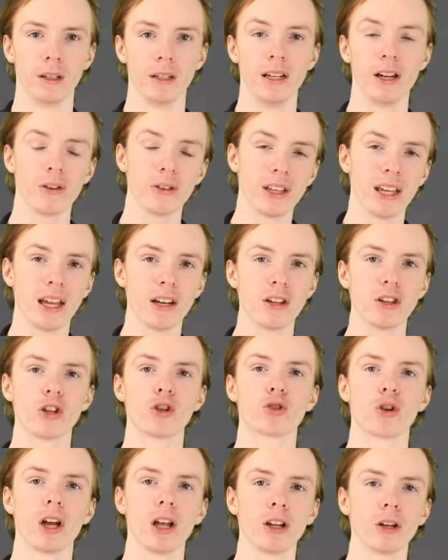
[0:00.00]
Near the end of the
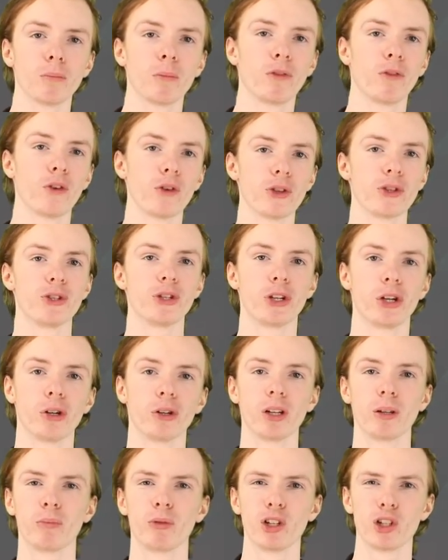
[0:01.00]
trailer, before the
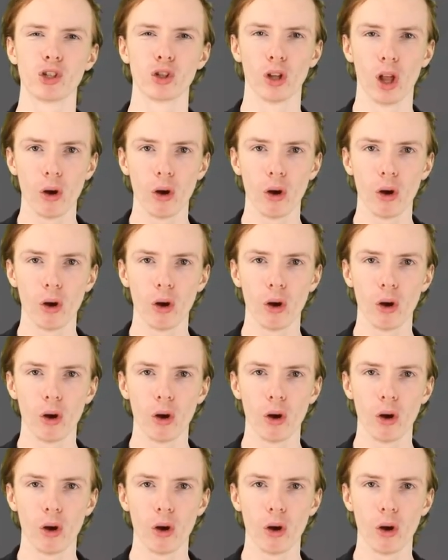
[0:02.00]
security breach